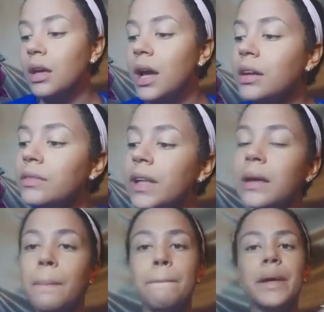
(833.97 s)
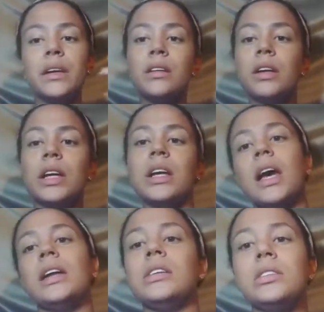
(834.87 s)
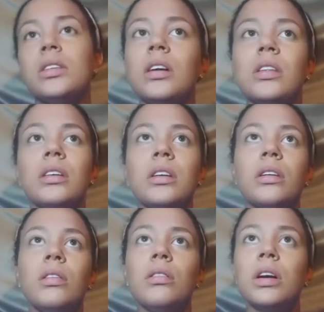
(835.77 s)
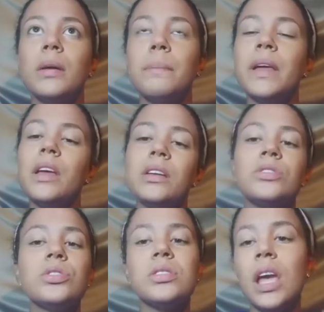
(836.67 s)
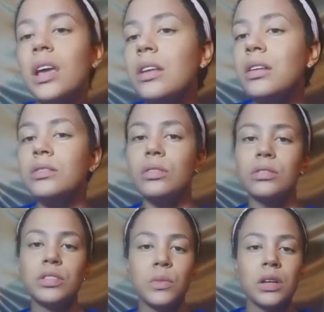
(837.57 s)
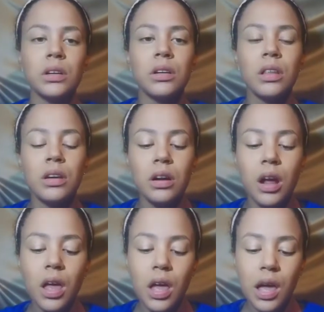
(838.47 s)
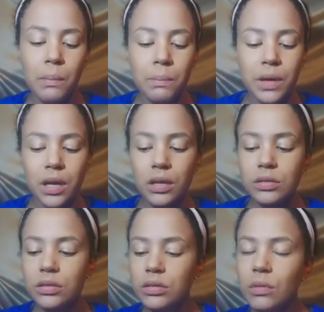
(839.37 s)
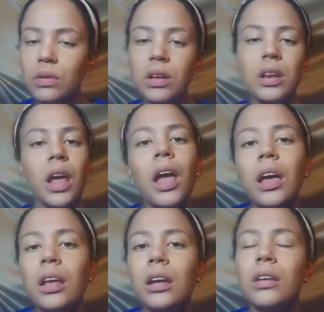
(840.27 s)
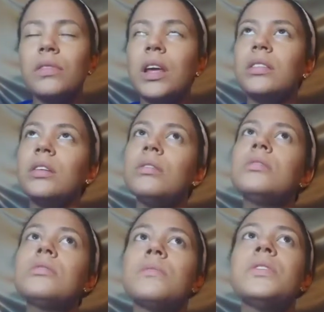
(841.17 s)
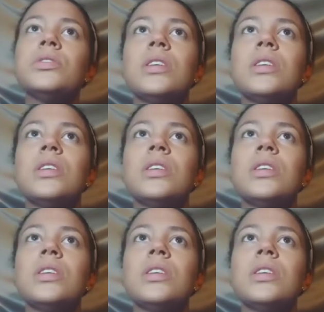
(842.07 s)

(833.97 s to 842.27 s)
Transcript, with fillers: kind of like bickering at each other or being shady towards one another and being so negative. Like, there is so much